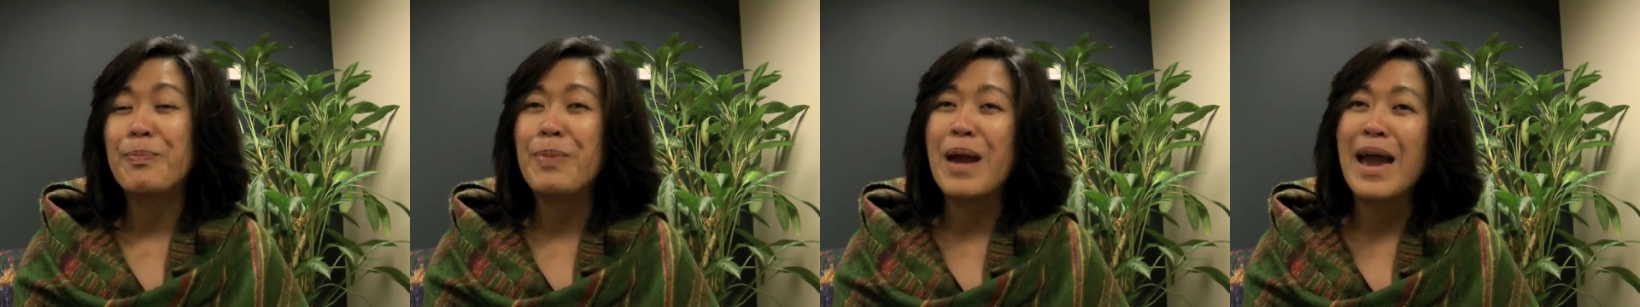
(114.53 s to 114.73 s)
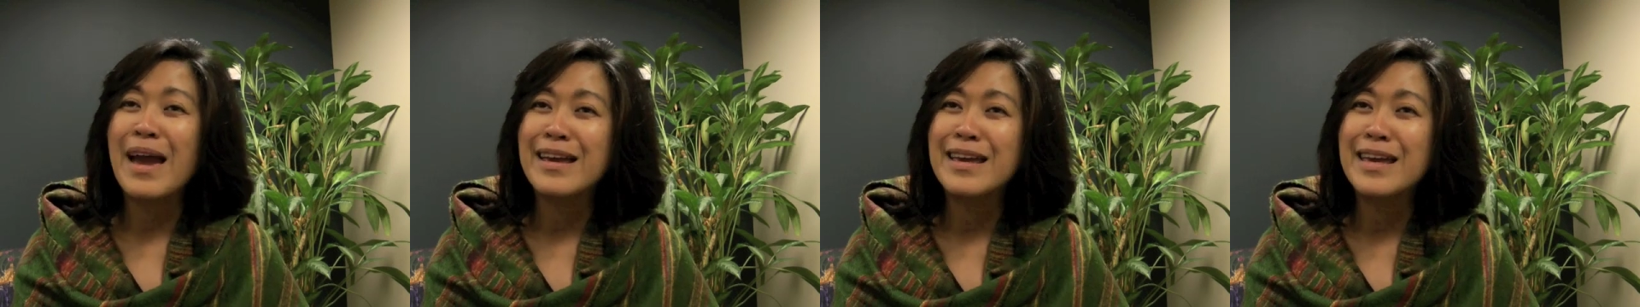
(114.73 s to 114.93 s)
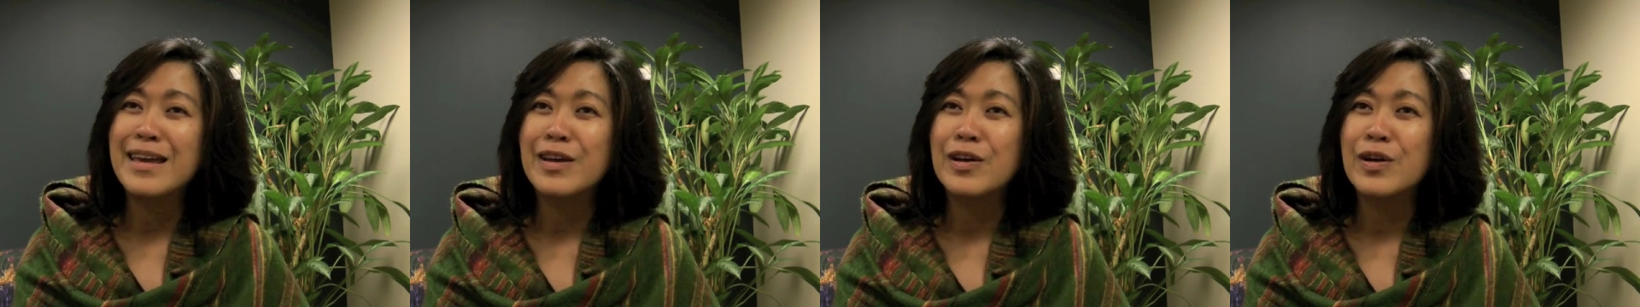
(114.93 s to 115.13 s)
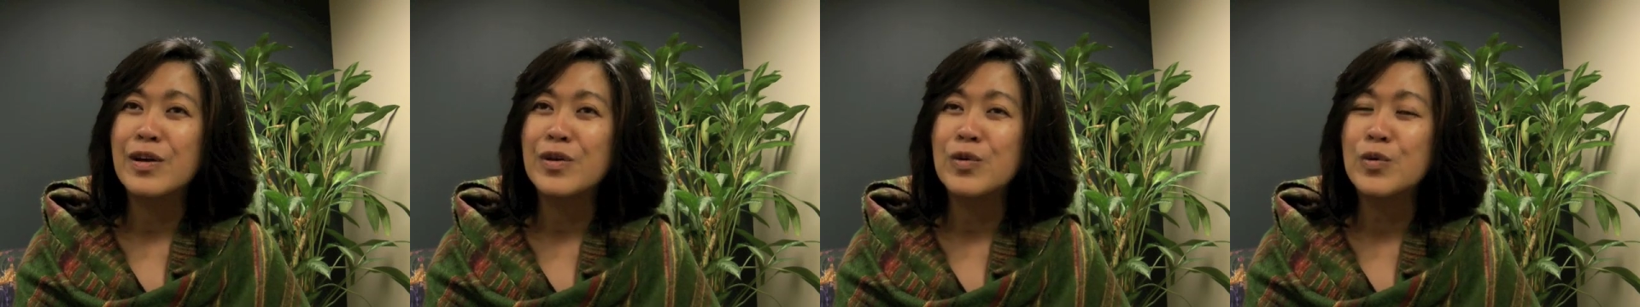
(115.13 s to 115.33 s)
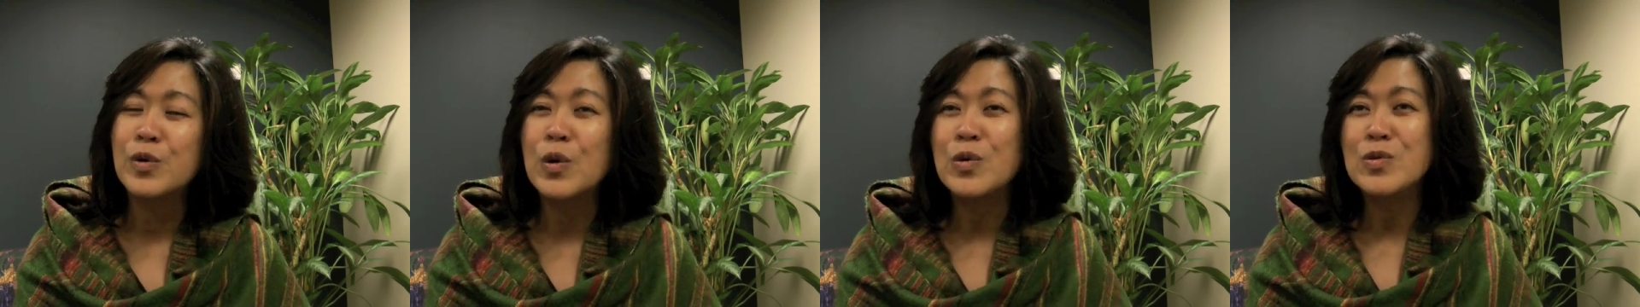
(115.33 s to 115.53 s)

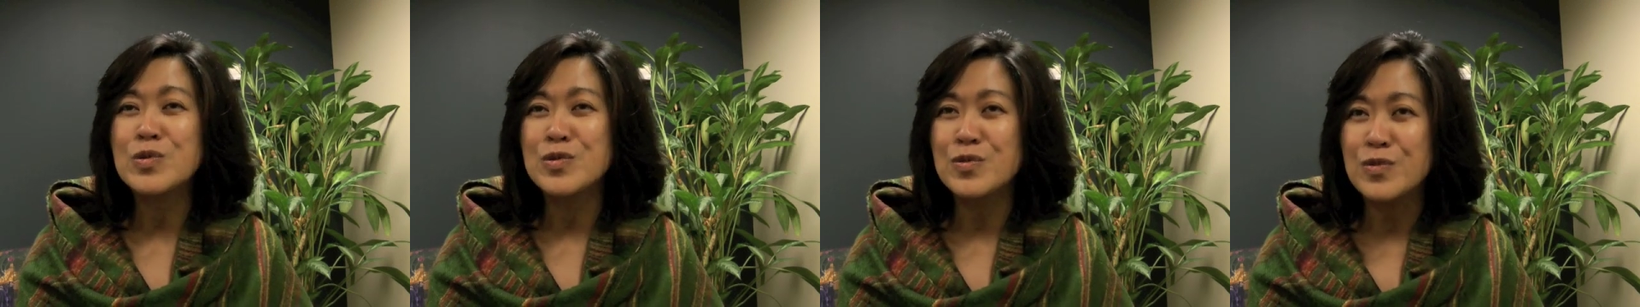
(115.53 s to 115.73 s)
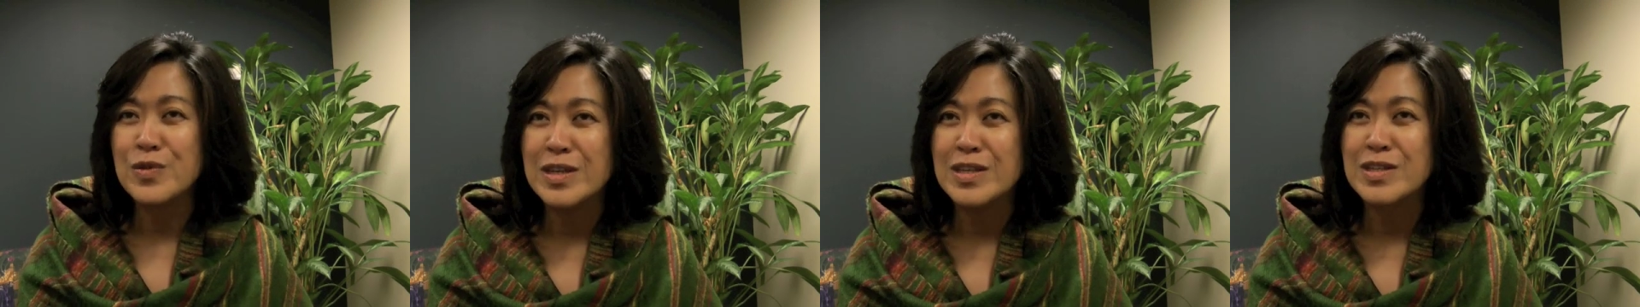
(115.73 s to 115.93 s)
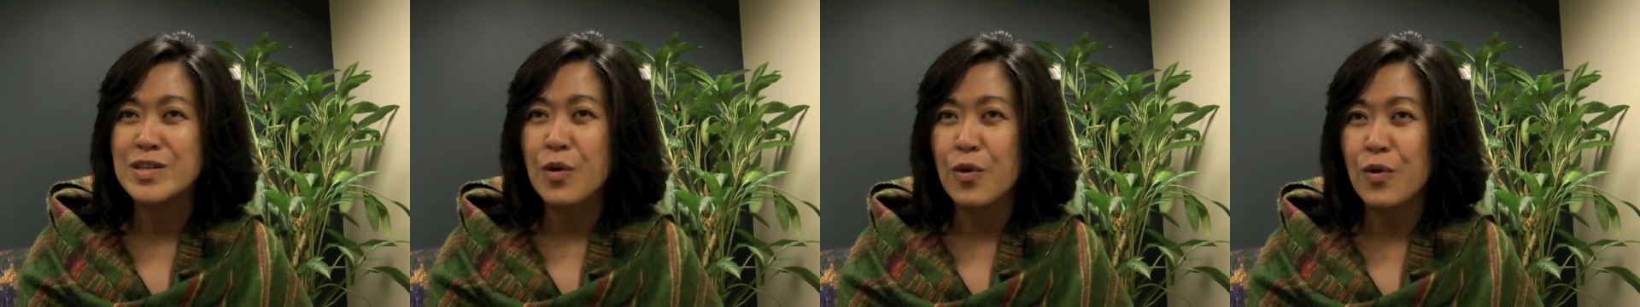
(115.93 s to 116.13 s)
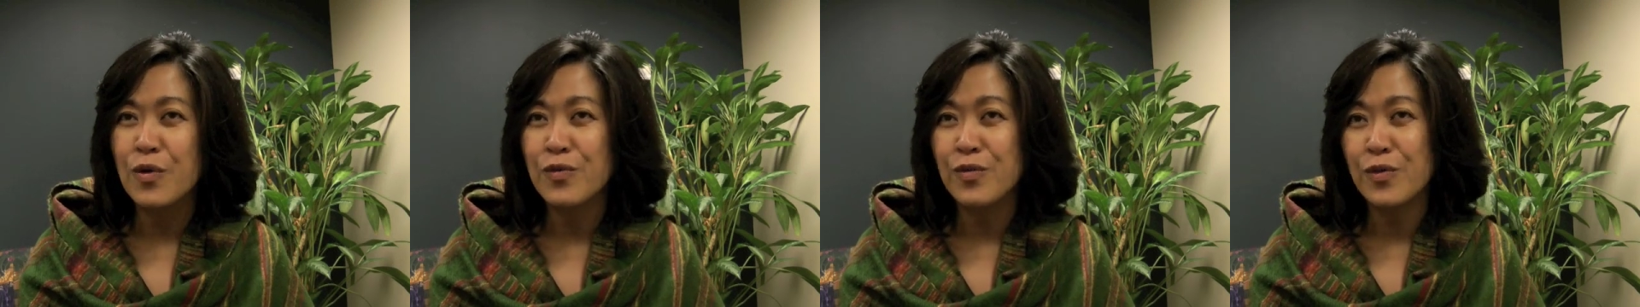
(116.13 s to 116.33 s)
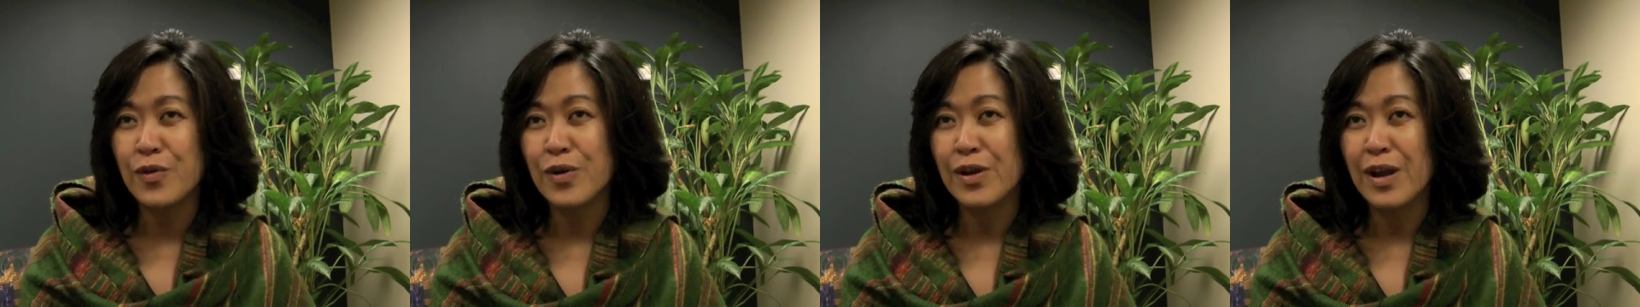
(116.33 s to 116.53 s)
packing groceries
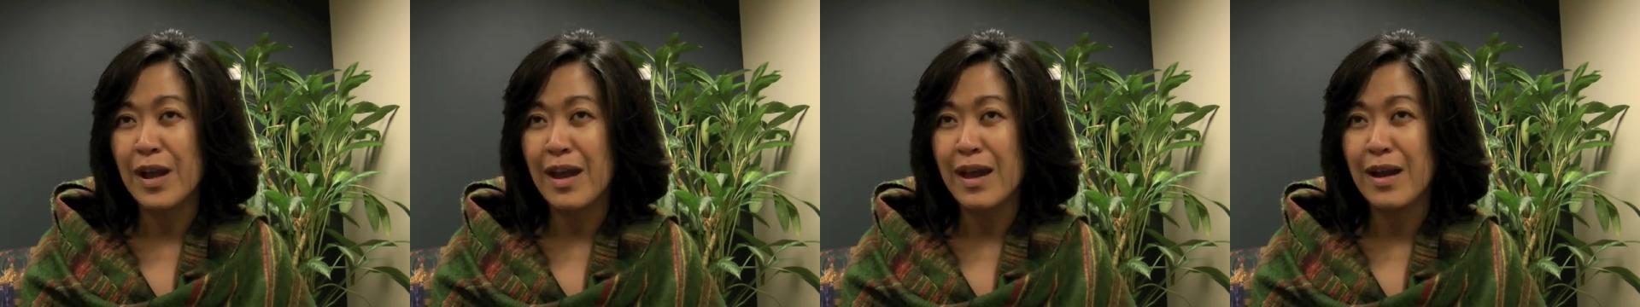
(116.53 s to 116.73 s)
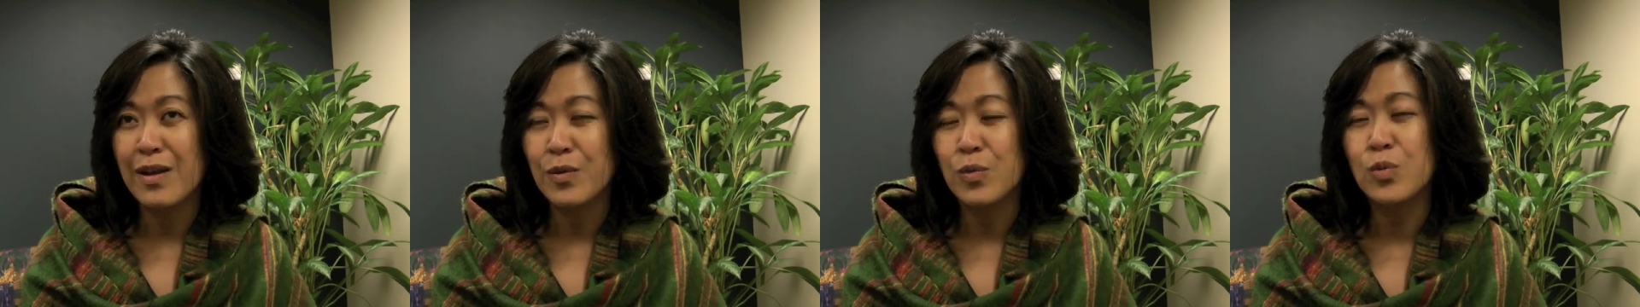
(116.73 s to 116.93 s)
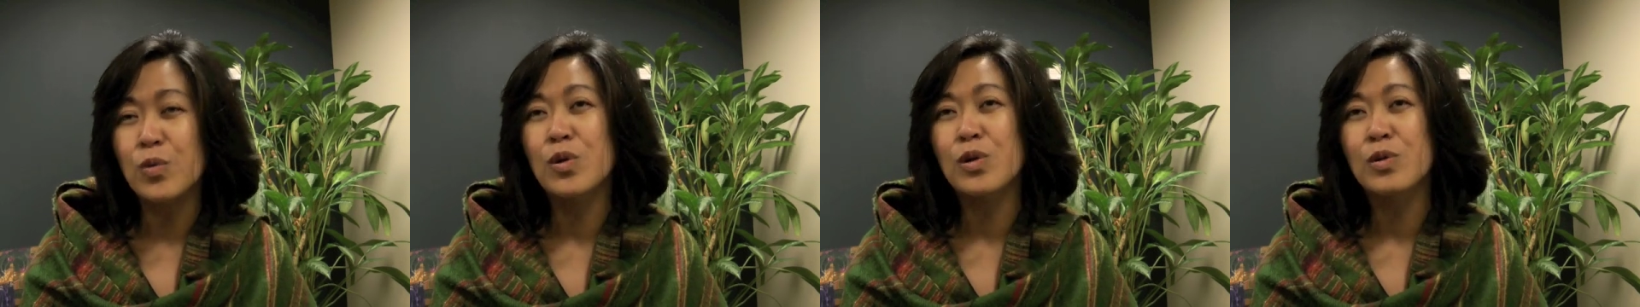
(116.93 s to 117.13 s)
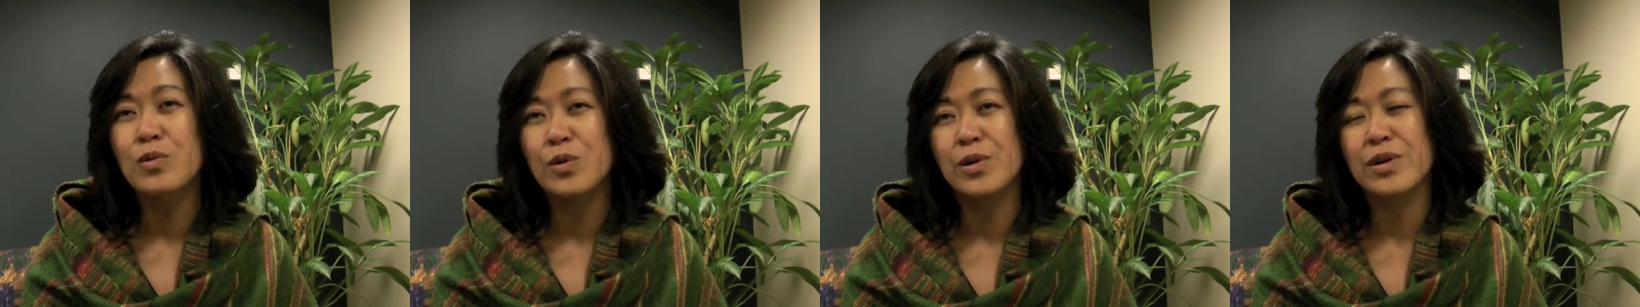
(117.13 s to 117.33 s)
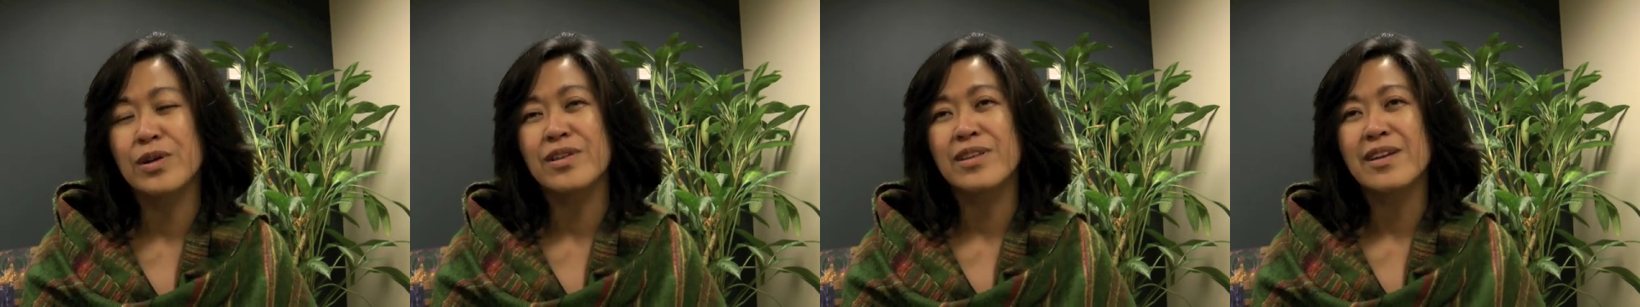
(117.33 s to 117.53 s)
over at
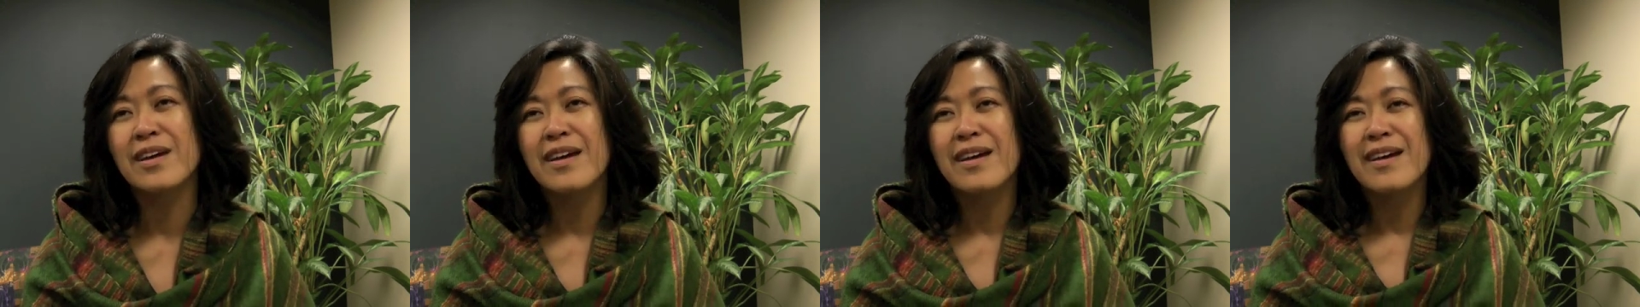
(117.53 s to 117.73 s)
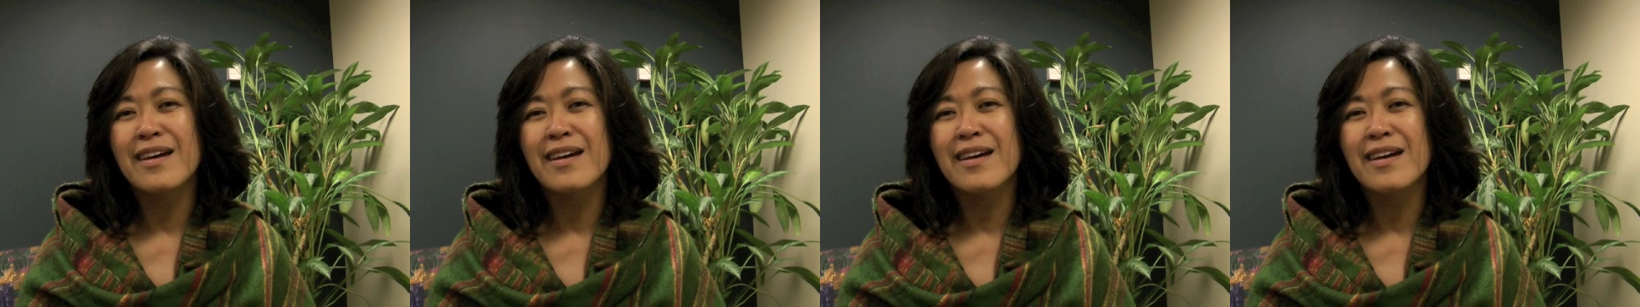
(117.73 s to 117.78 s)
Woolworth.